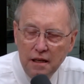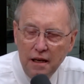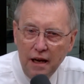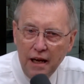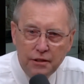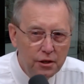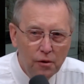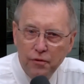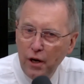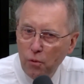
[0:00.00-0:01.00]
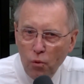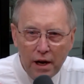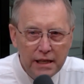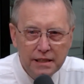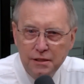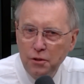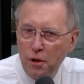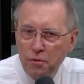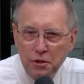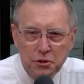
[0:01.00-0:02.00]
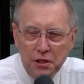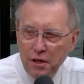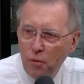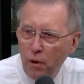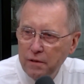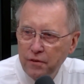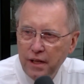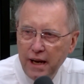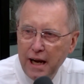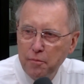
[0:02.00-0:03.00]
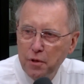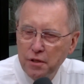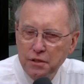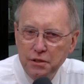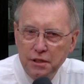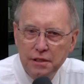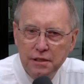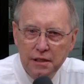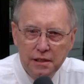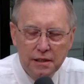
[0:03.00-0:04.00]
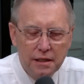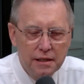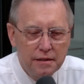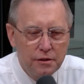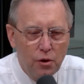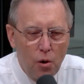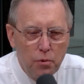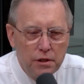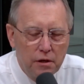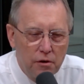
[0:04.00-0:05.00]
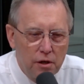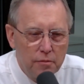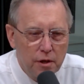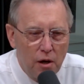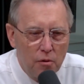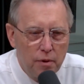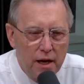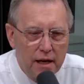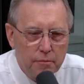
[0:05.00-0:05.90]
And, you know, they're waiting. You know, they're sitting there waiting for that ambulance, and you're hoping to hurry up and call back.